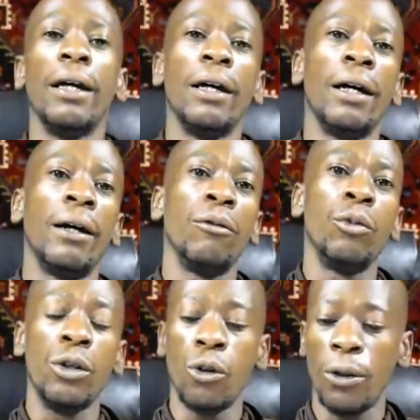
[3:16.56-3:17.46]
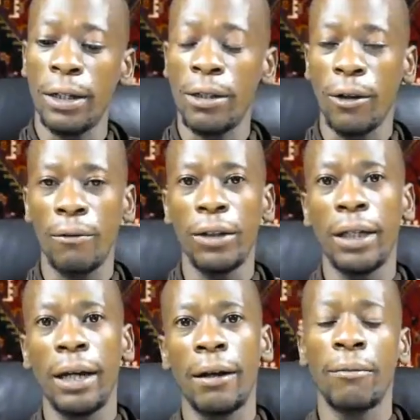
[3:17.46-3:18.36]
We know that South
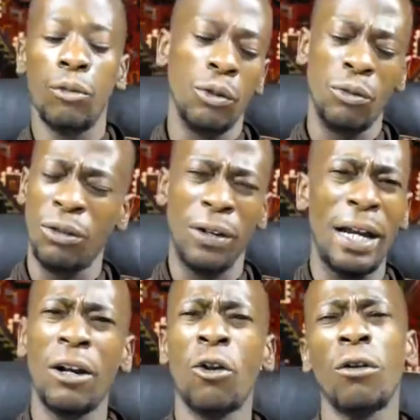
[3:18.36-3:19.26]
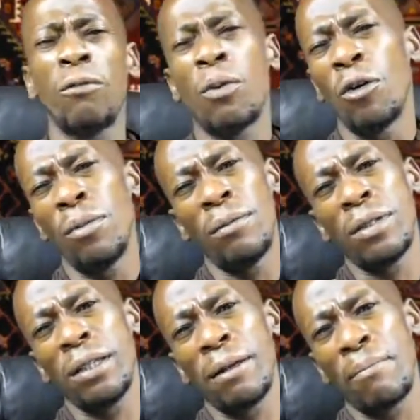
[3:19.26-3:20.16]
Africa, we've had a lot of
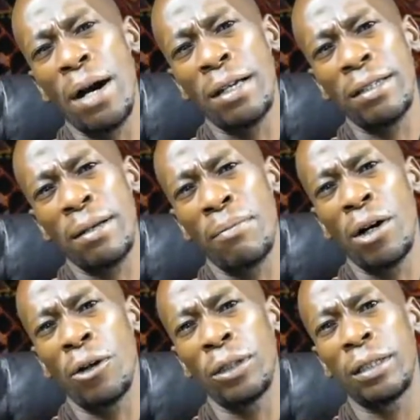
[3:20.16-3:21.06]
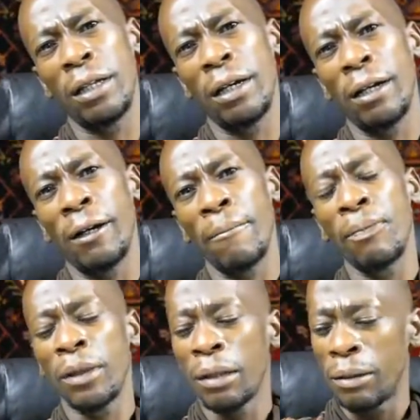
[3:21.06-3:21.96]
problems in the past about
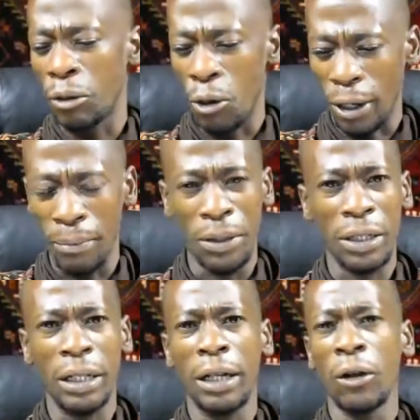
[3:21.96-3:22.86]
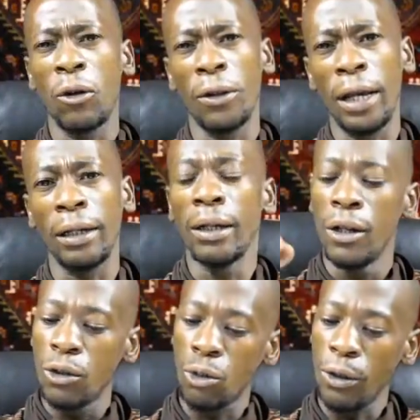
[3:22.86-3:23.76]
corruption and all that.
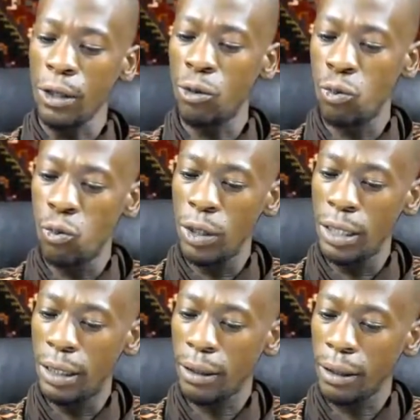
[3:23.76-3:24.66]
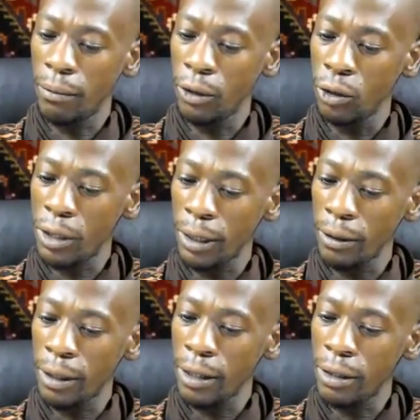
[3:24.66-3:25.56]
So this week, the news
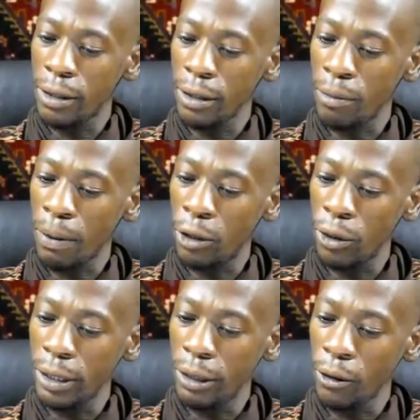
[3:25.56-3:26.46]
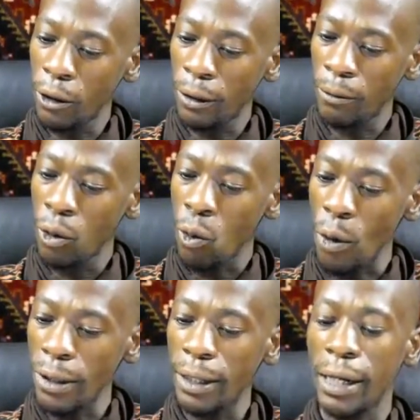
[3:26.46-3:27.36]
editor is speculating on
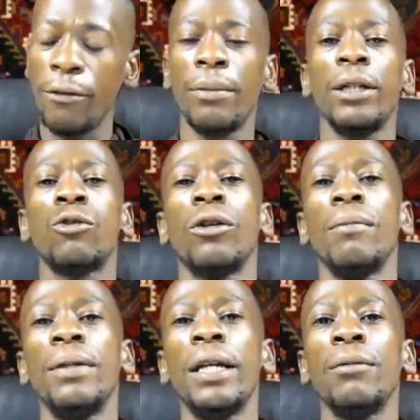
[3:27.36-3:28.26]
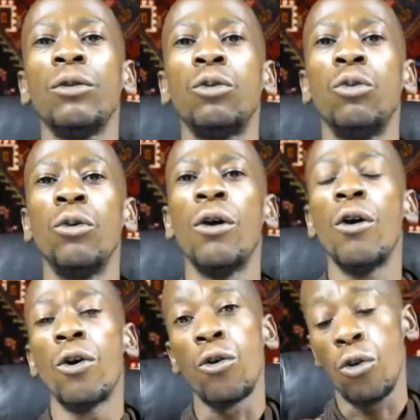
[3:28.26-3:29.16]
whether the government is going to be able to
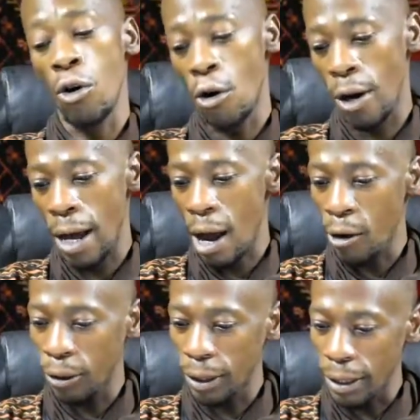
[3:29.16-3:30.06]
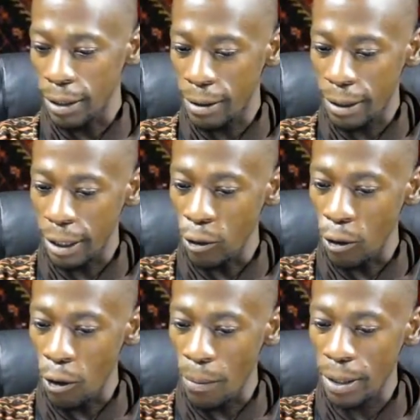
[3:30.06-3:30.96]
roll out this
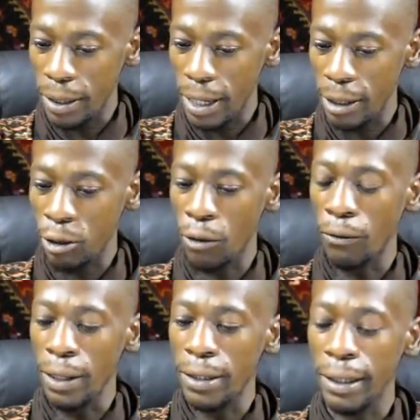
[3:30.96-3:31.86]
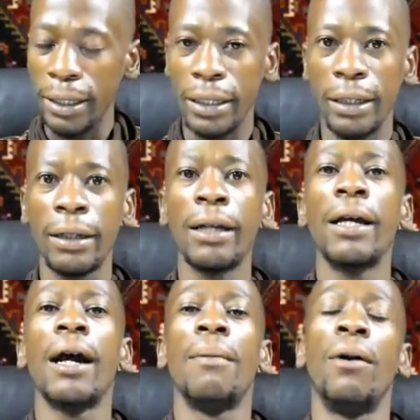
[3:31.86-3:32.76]
enormous task of vaccinating
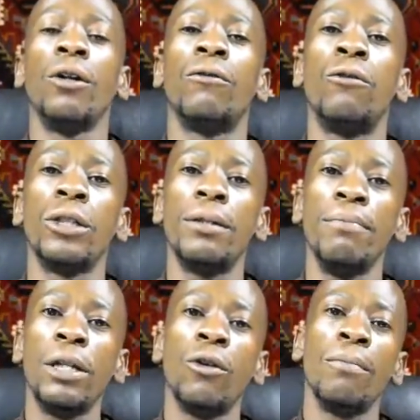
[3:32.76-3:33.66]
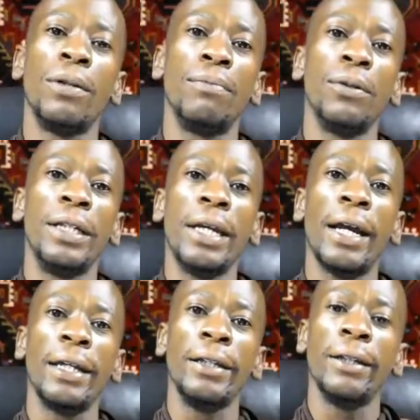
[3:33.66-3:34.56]
about 40 million people
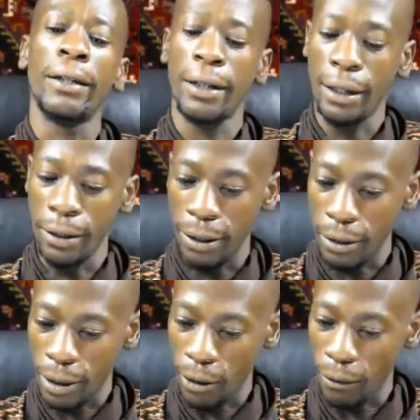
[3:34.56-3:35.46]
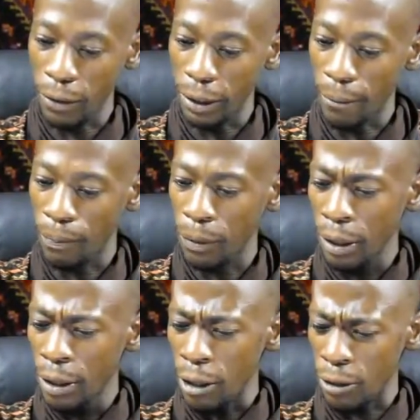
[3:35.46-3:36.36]
here in South Africa.
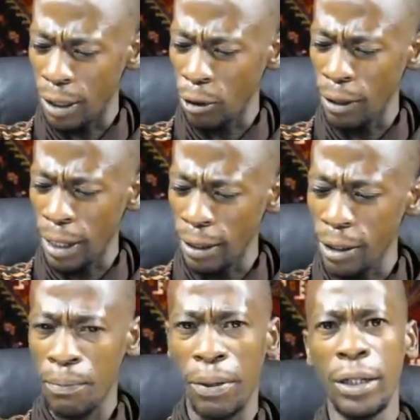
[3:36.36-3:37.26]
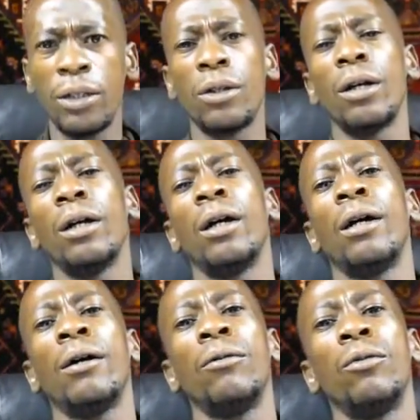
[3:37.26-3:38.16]
Now, still on the letters page,
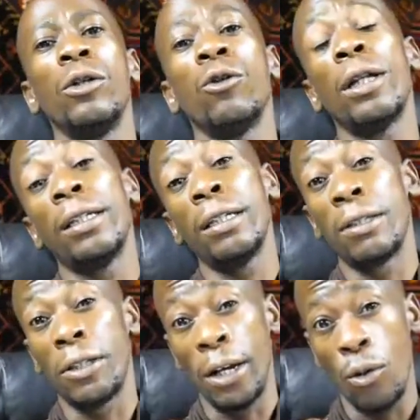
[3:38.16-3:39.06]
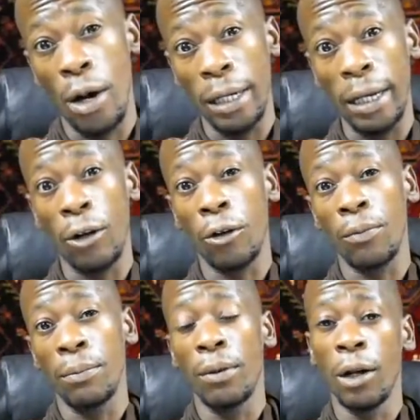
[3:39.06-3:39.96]
we know that it's January. A lot
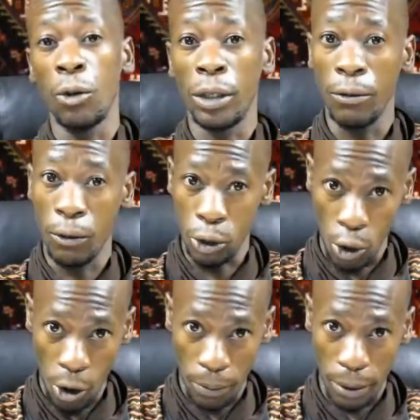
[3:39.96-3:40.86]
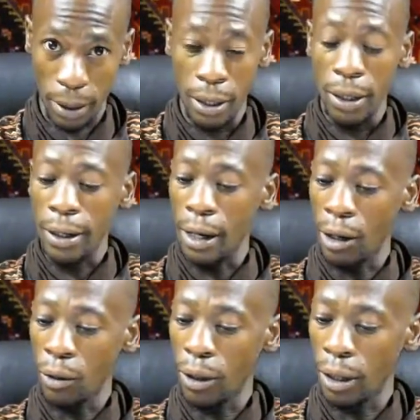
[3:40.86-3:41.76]
of people are looking for jobs.
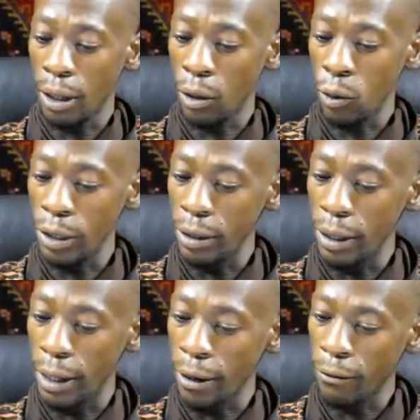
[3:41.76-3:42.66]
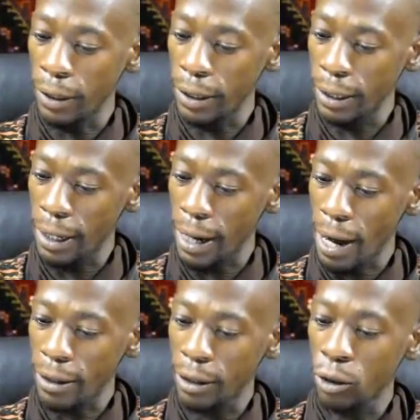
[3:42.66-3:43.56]
Now, we have written an
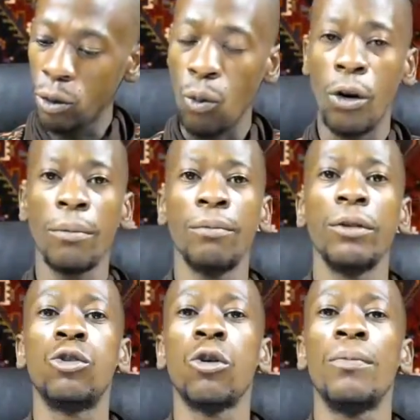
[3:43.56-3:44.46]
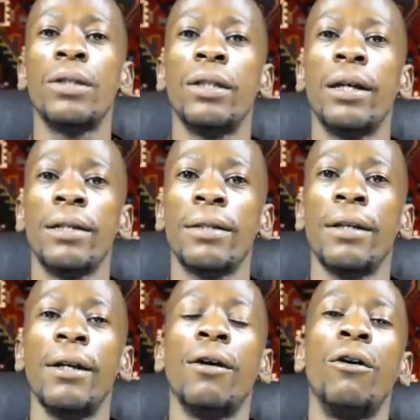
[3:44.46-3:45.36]
article to warn job seekers
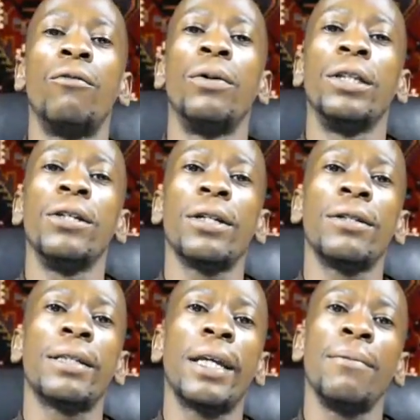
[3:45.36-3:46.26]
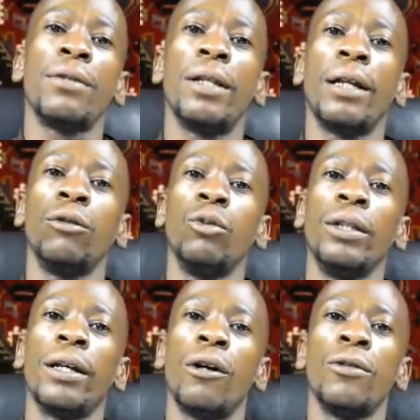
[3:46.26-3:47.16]
of potential scams that are
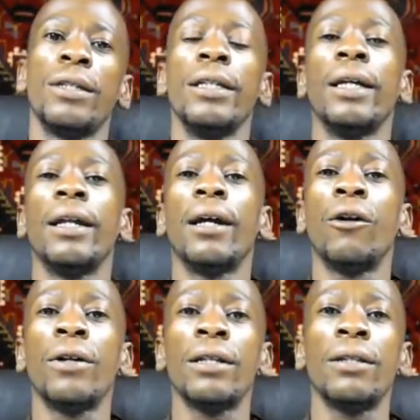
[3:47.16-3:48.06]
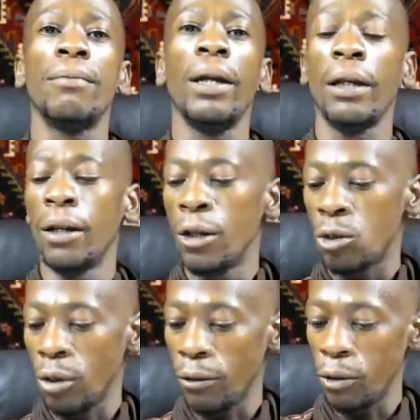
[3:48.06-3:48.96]
doing the rounds in and around Rustenburg.
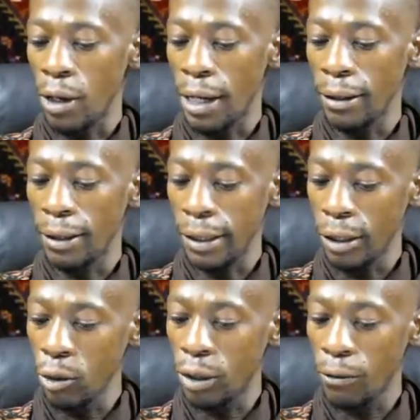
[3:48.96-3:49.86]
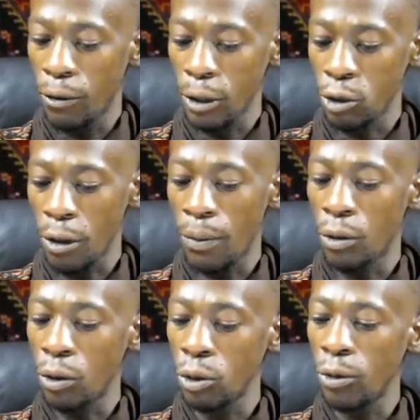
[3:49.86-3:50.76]
So if you are really looking for a job,
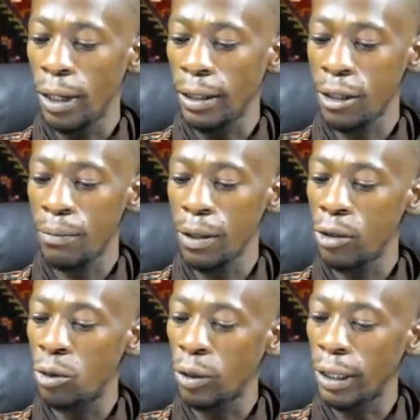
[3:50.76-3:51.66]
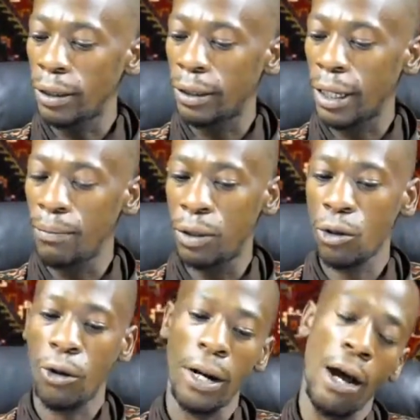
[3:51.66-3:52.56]
go to the letters page to get
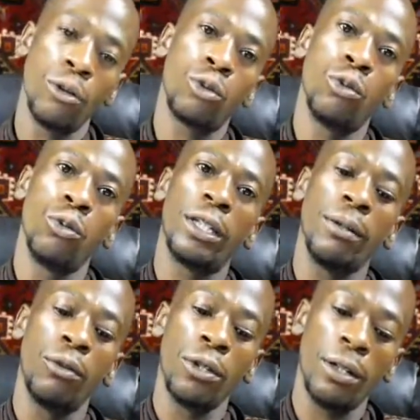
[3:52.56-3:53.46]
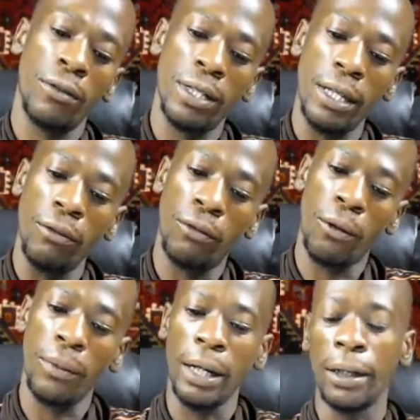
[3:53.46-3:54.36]
tips on how to keep yourself safe
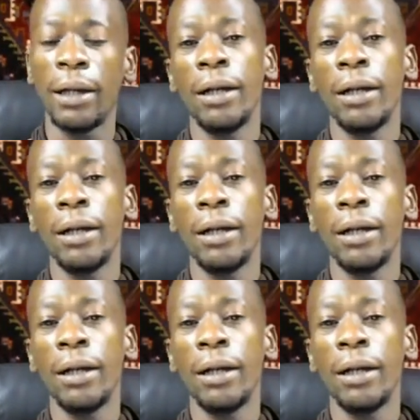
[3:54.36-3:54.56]
from there.